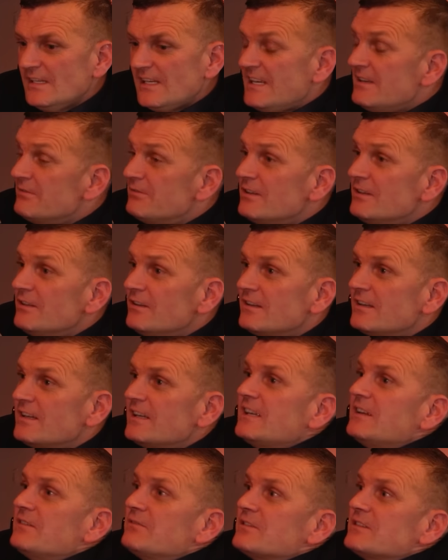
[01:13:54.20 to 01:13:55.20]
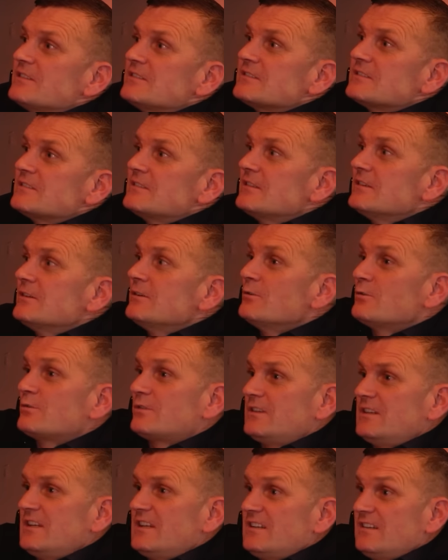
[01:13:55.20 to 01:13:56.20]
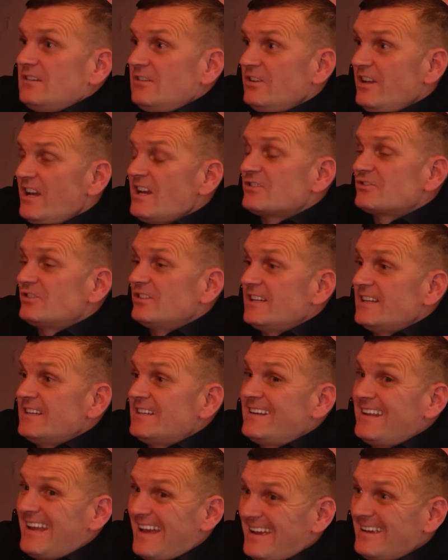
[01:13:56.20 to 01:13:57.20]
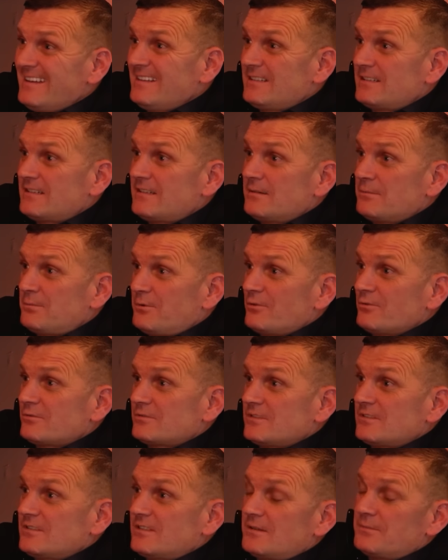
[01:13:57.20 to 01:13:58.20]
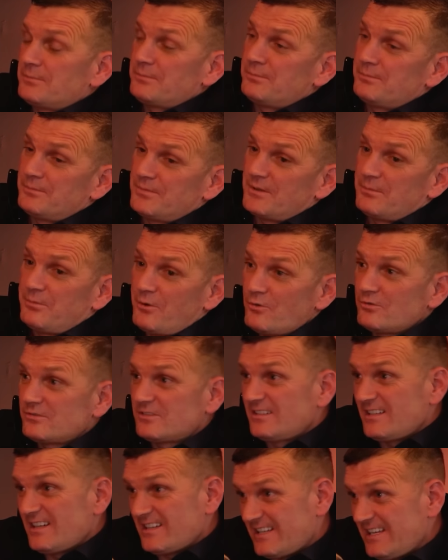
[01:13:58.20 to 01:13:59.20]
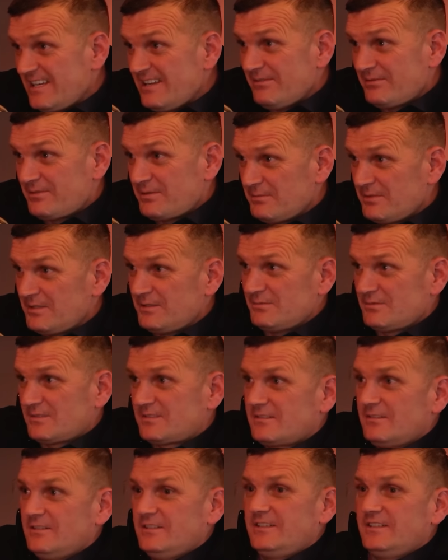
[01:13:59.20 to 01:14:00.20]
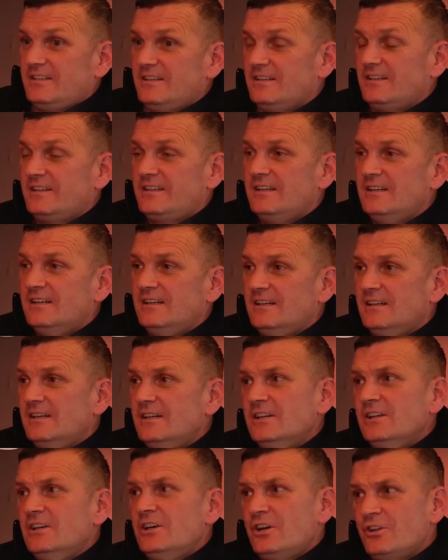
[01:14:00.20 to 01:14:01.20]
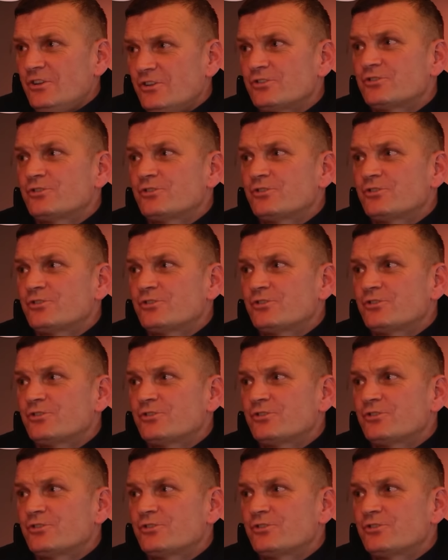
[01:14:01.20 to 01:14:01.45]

even even looking at it, I actually thanked the person. The, the person that gave to me was kind of like, are you